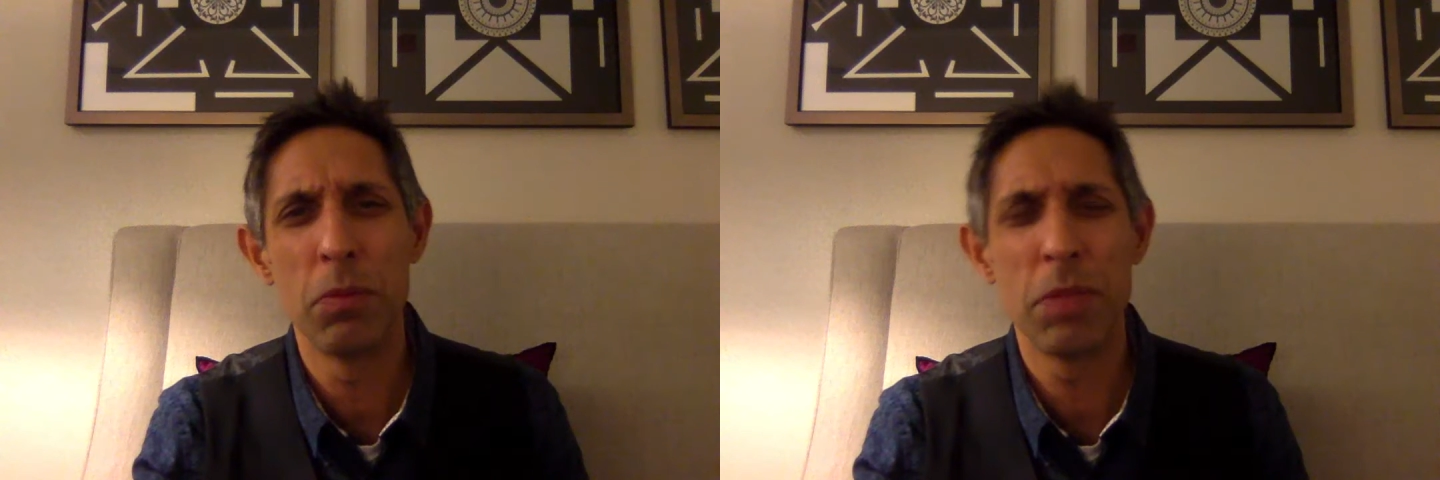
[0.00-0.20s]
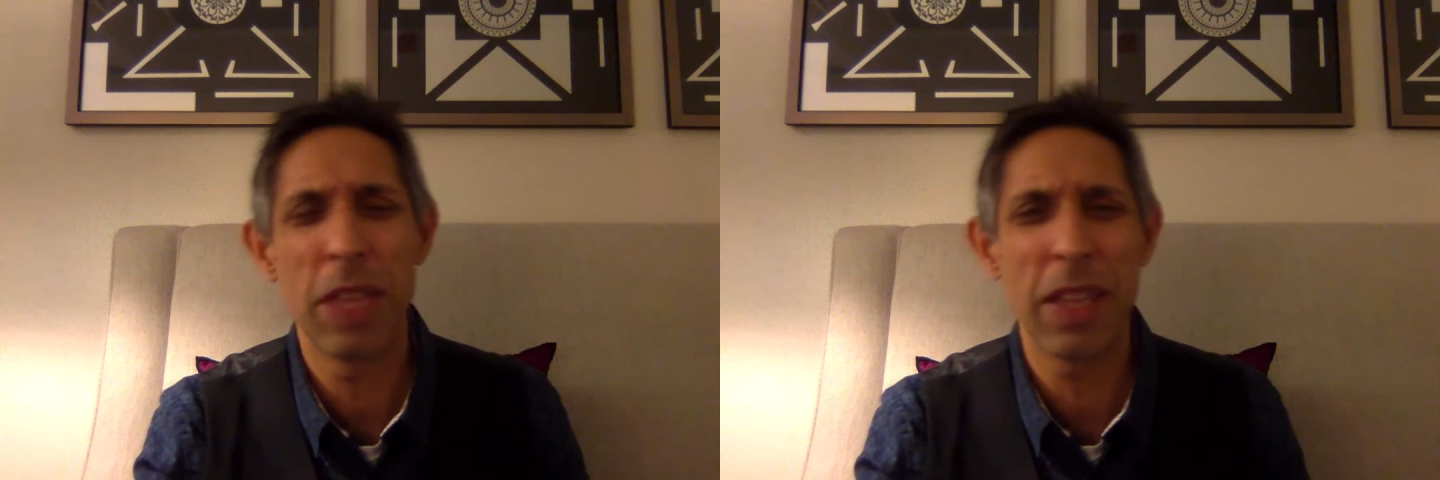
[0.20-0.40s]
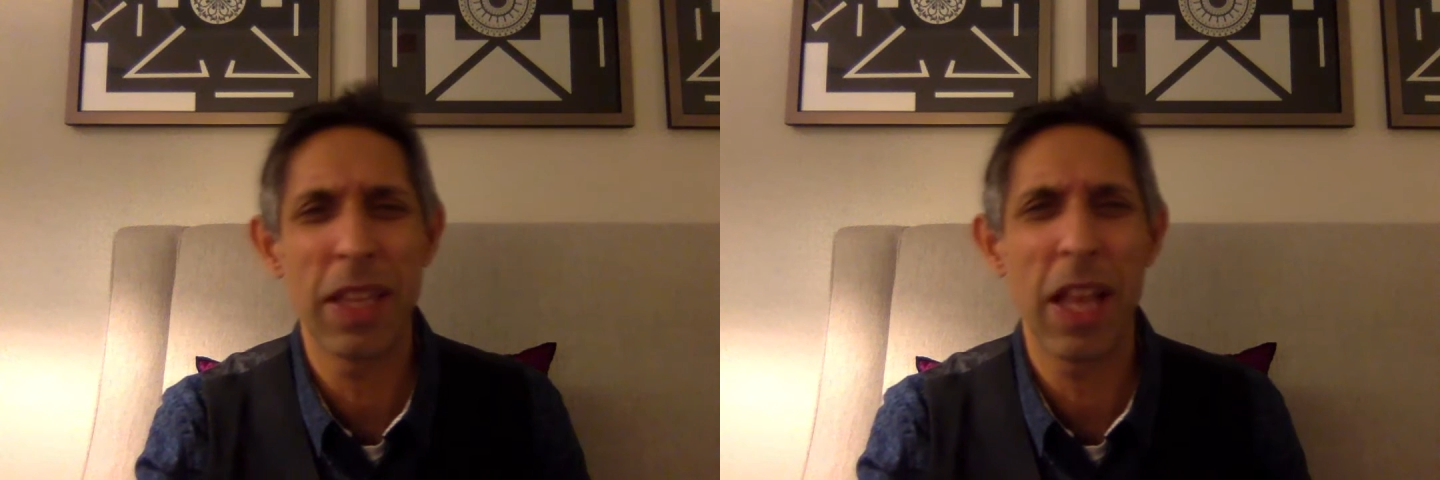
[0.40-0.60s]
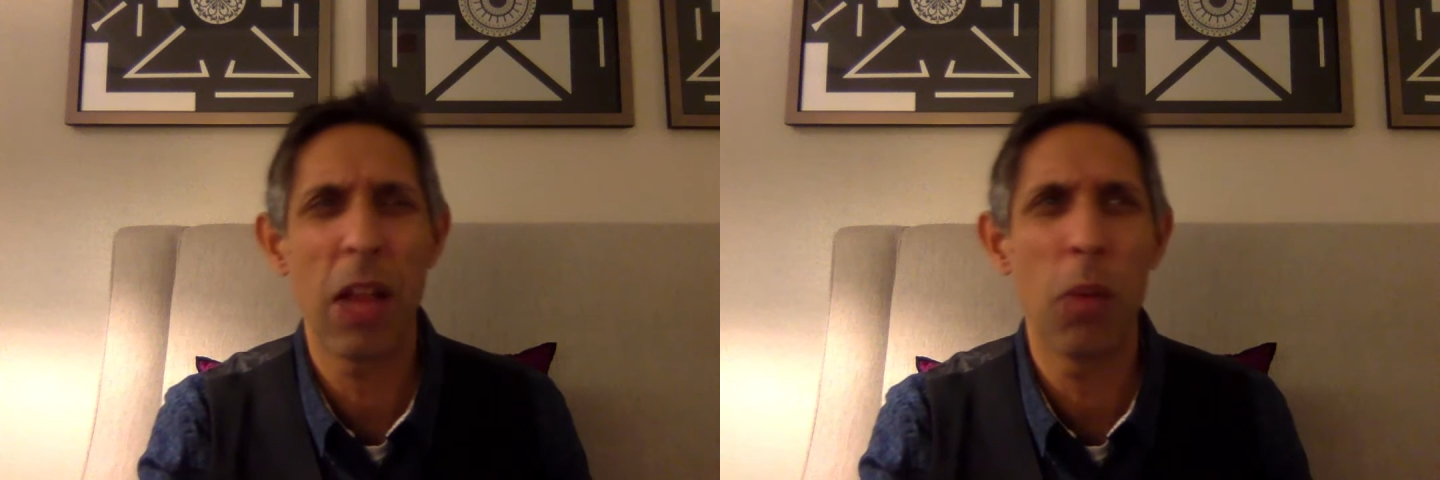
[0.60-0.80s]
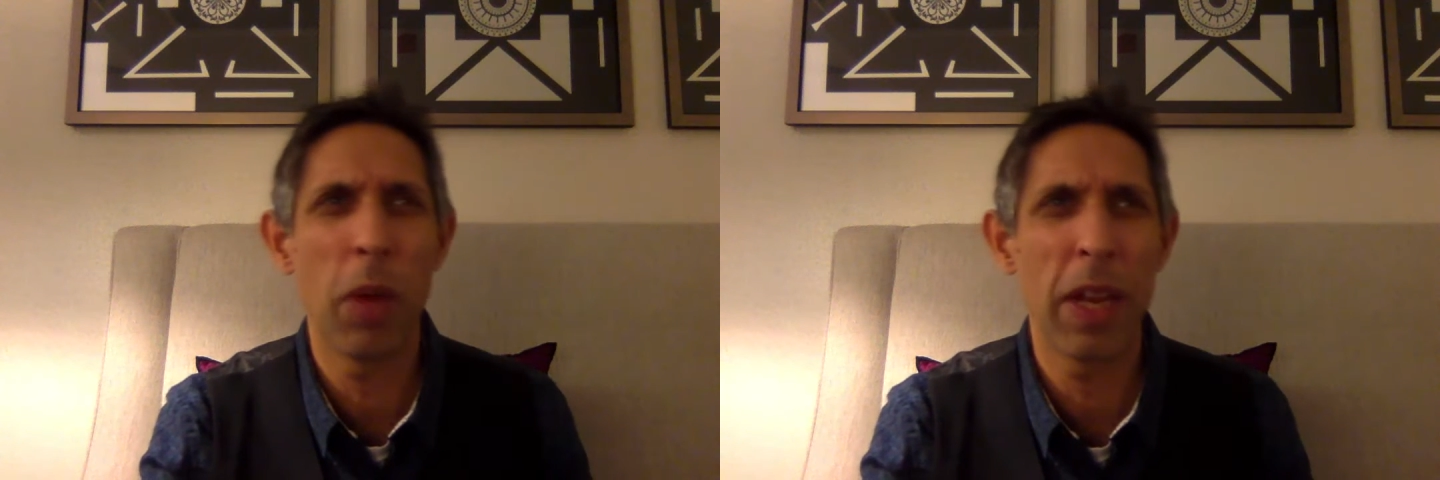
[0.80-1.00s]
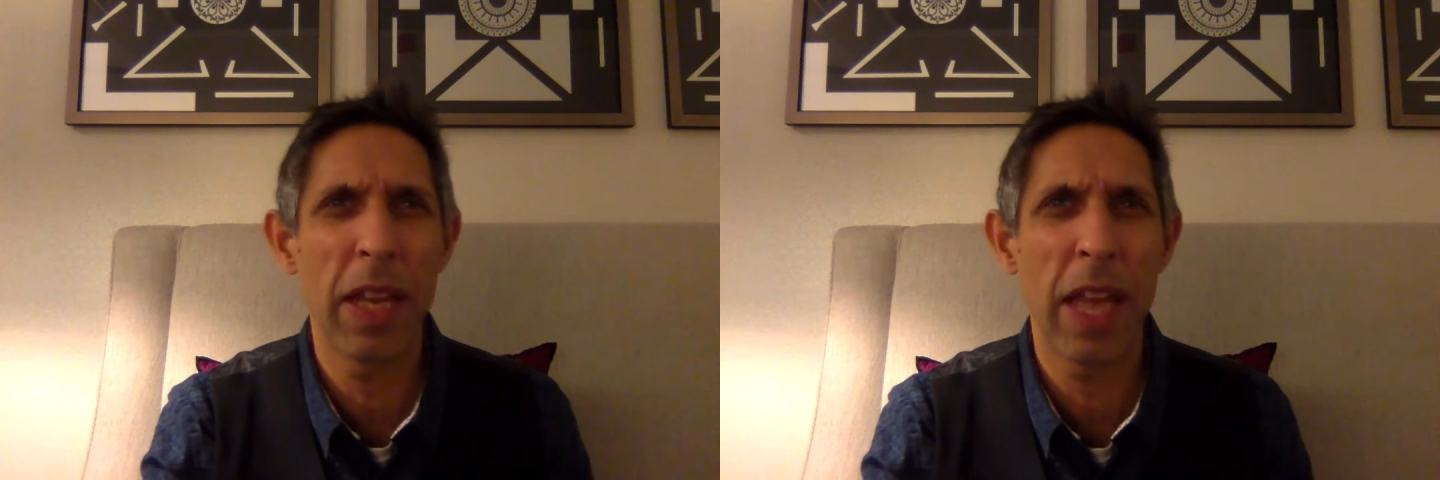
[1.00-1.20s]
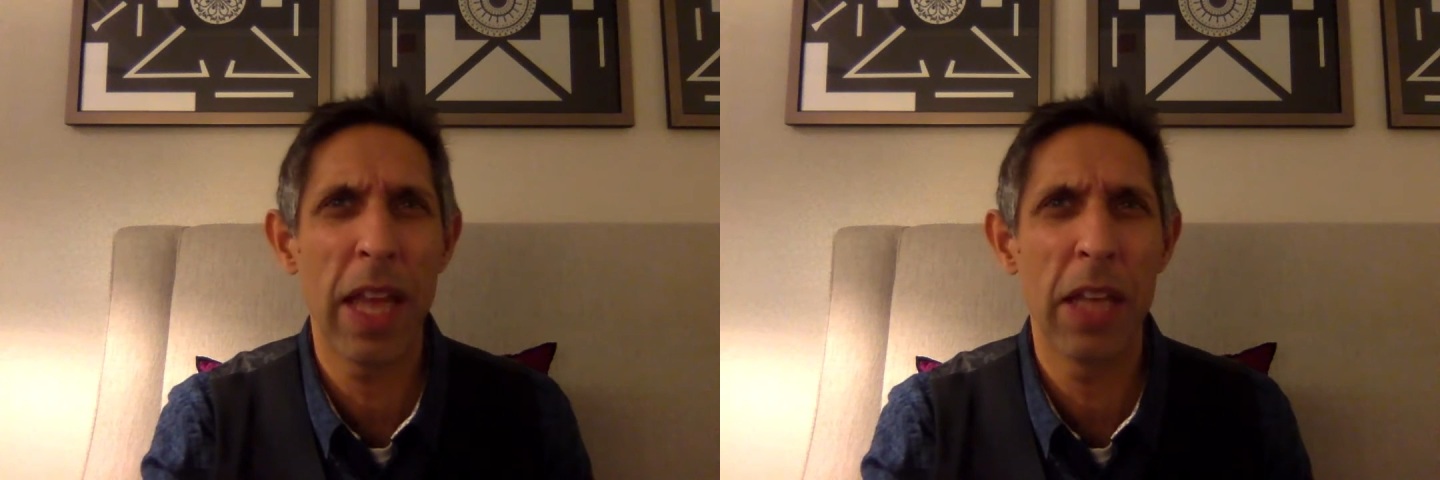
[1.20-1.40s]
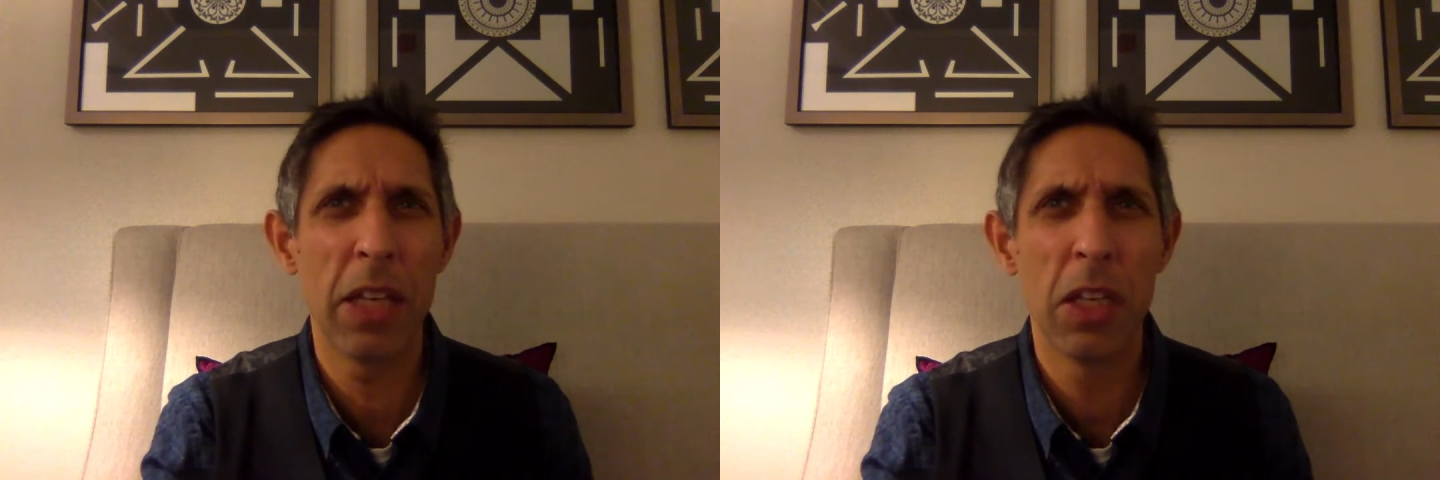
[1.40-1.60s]
take the CAL1
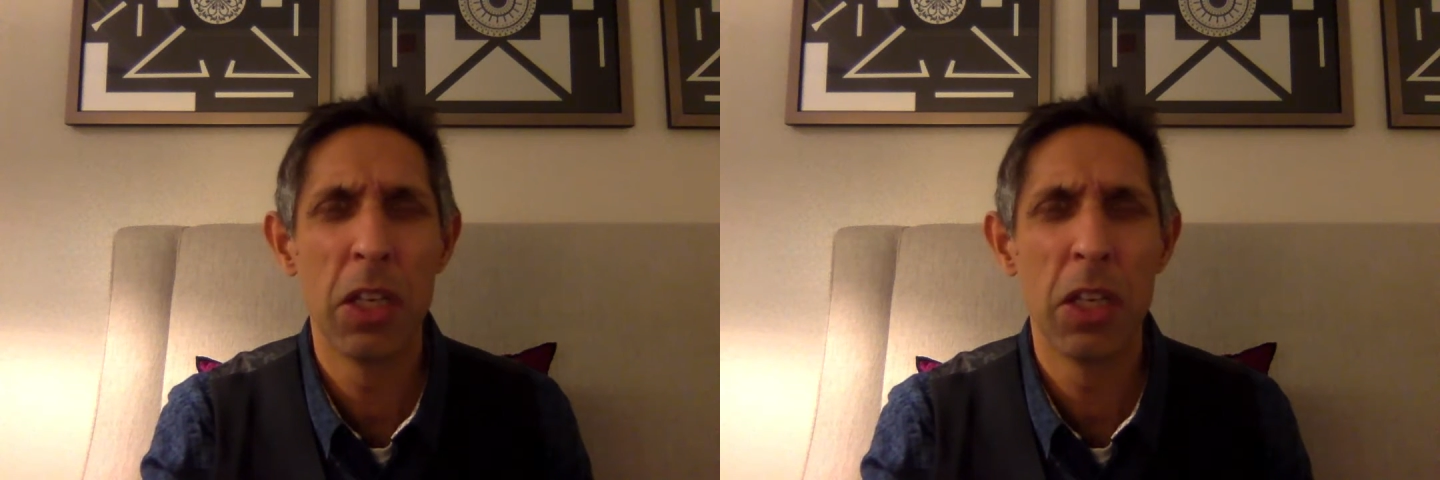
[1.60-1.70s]
again?